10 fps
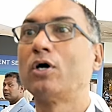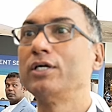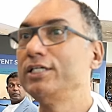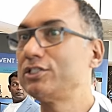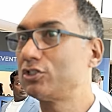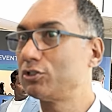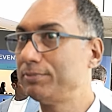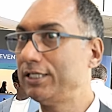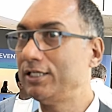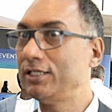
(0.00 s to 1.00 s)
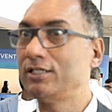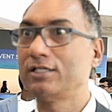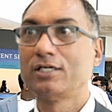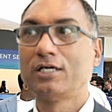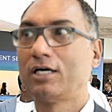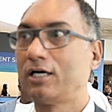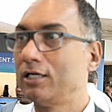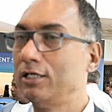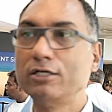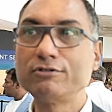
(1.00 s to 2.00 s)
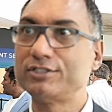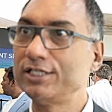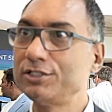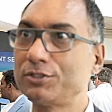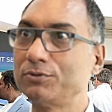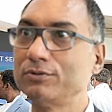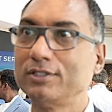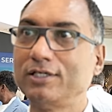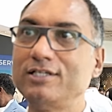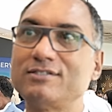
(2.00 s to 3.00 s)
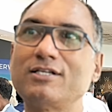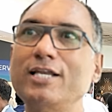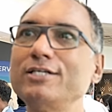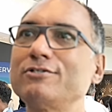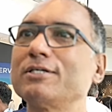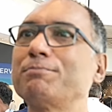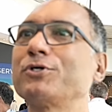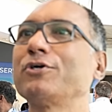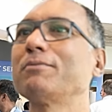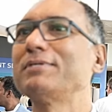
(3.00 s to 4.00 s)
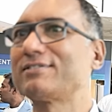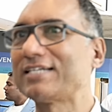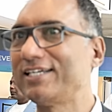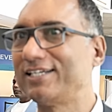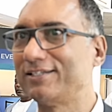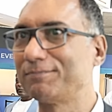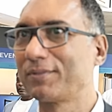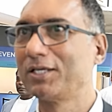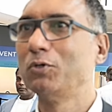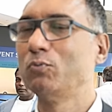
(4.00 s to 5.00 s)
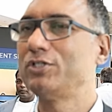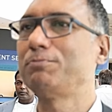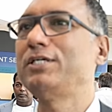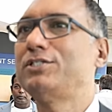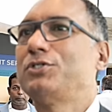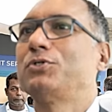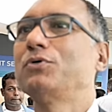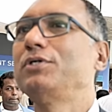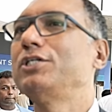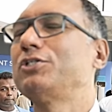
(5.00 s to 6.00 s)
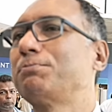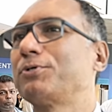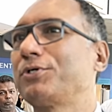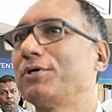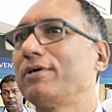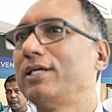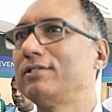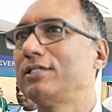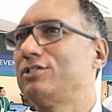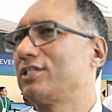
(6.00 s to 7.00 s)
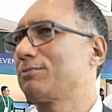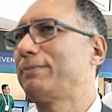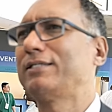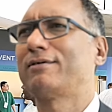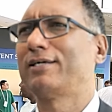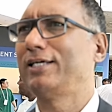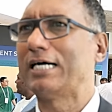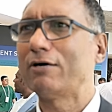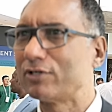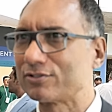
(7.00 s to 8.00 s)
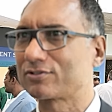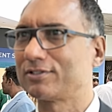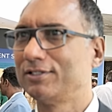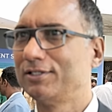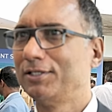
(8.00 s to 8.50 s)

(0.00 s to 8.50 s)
or needs to be looked into is linked to the procurement cycle, which means you don't need to procure anything just by the running hours.